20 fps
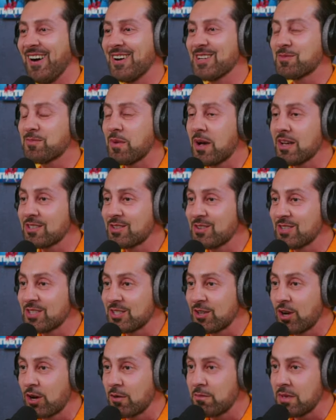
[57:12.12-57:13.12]
our sponsor is
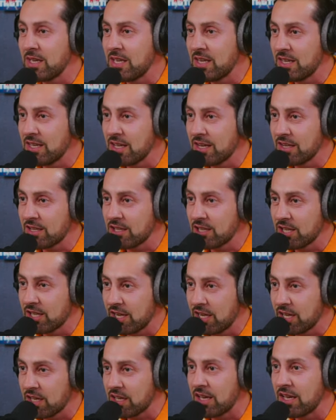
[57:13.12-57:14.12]
an Armenian
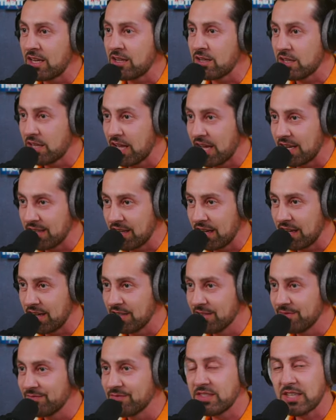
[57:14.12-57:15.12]
clinic in Glendale. Oh,
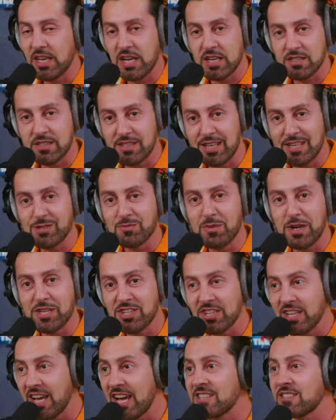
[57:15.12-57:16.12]
really? Yes, they
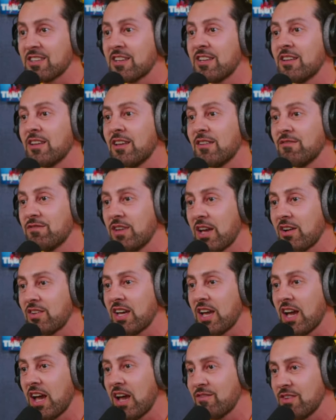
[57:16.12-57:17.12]
specialize wow. in very
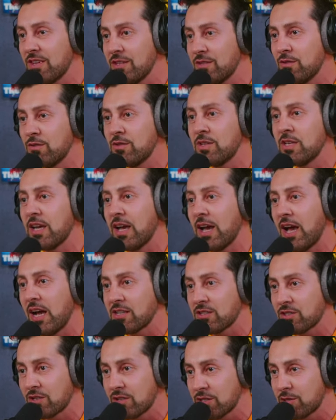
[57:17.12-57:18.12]
heavy duty,
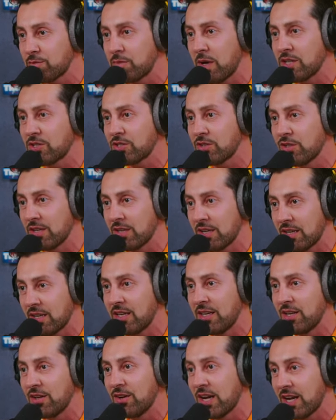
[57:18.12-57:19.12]
extra special,
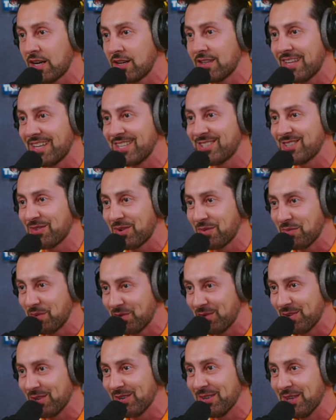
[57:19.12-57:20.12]
you know, hair laser
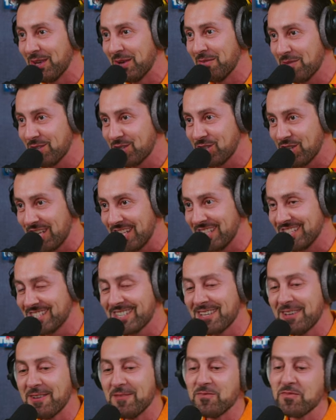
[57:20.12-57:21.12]
removal machines.
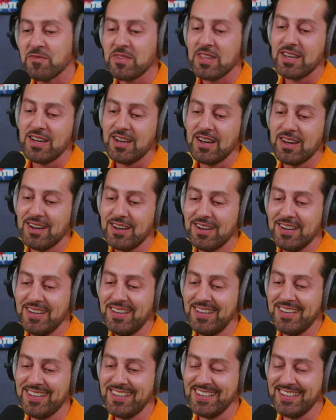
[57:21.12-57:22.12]
Wow.
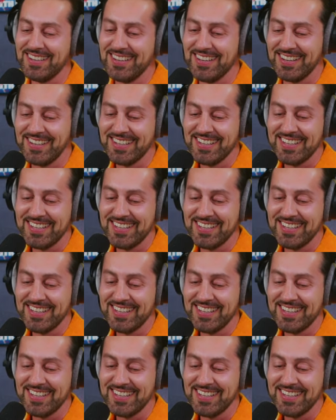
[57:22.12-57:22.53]
Uh,